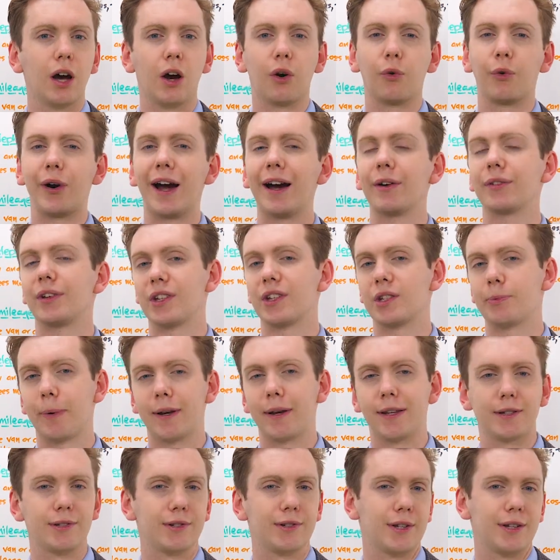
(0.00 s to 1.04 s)
around
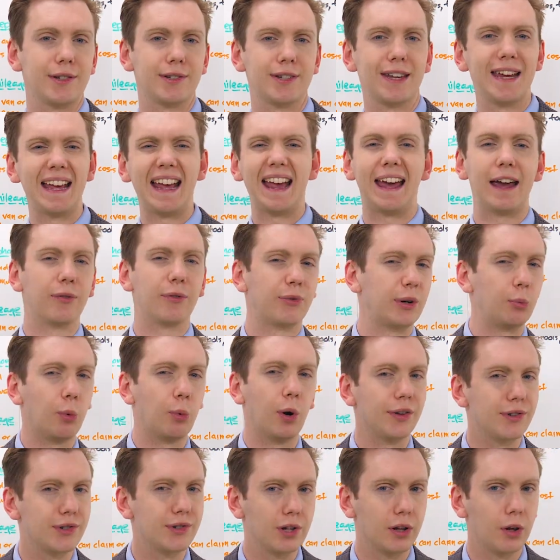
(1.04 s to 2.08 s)
expenses every
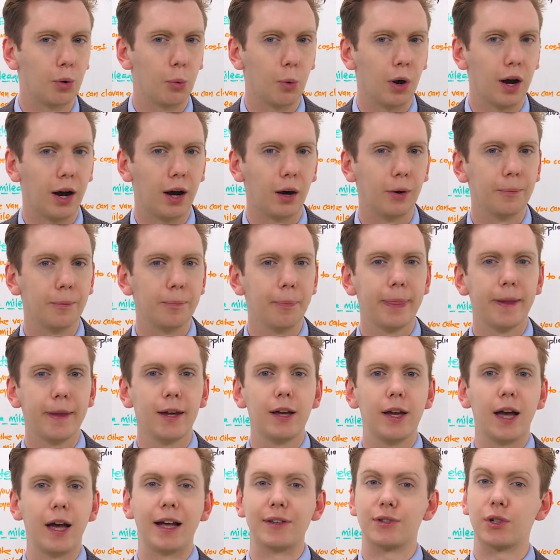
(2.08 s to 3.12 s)
once in a while,
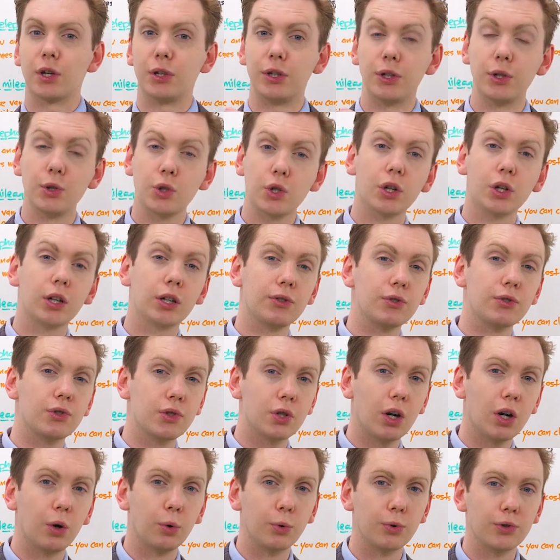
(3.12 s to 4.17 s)
and so you should
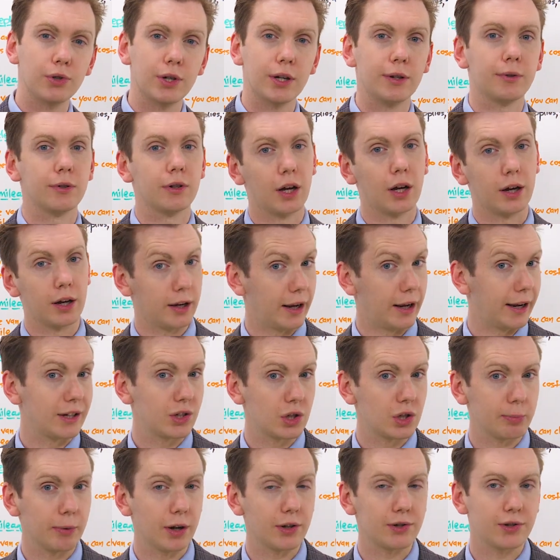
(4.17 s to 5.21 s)
consult
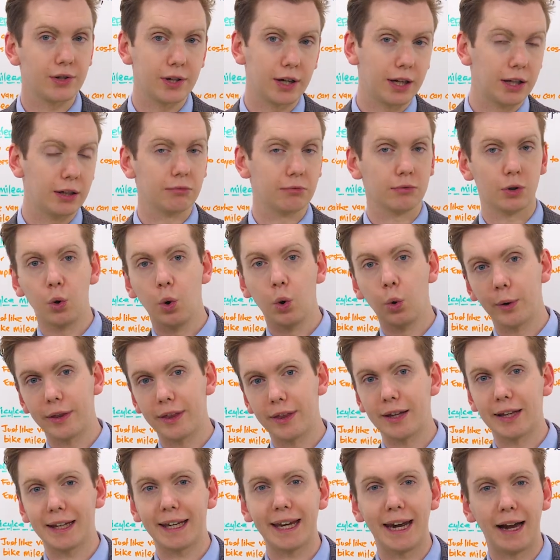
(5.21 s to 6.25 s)
HMRC or with
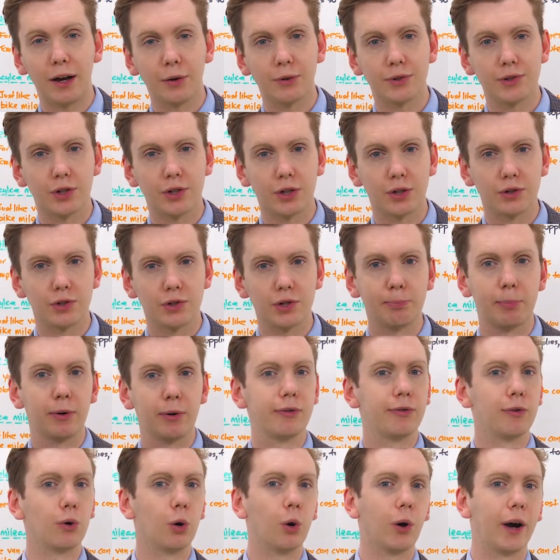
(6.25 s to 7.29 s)
an accountant
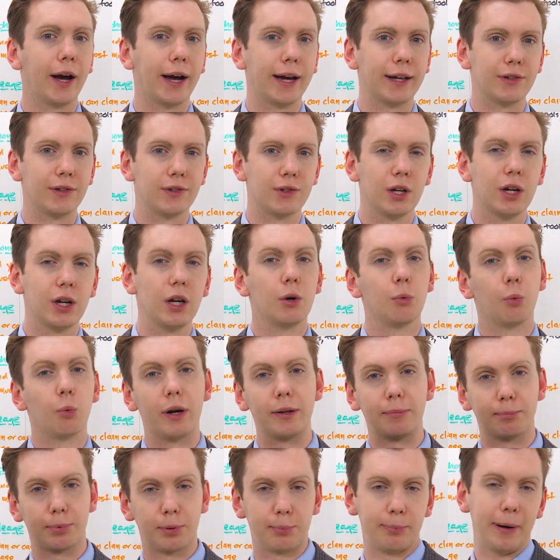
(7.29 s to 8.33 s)
beforehand
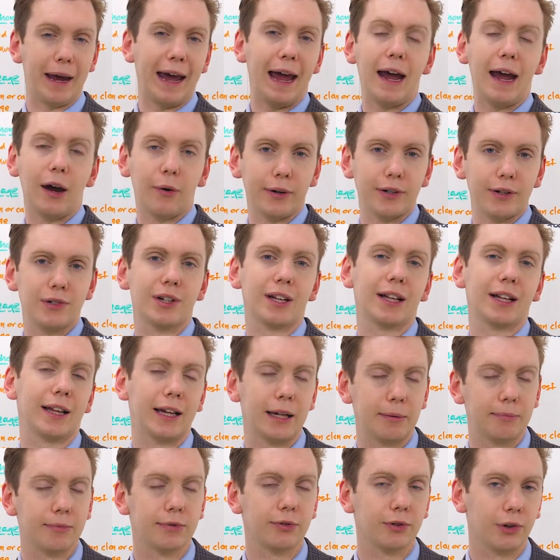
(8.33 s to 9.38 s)
when preparing to
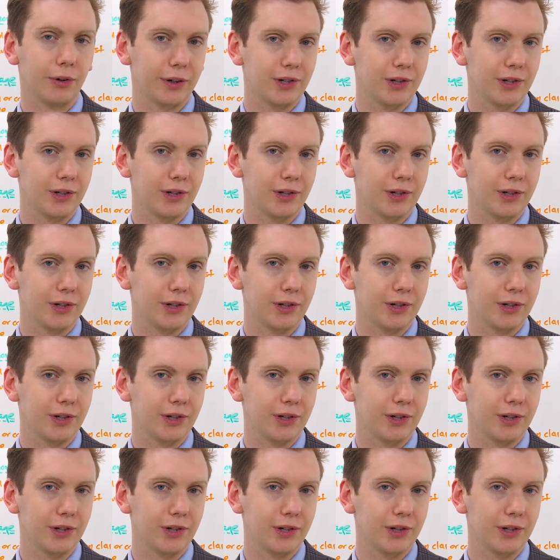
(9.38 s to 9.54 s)
claim for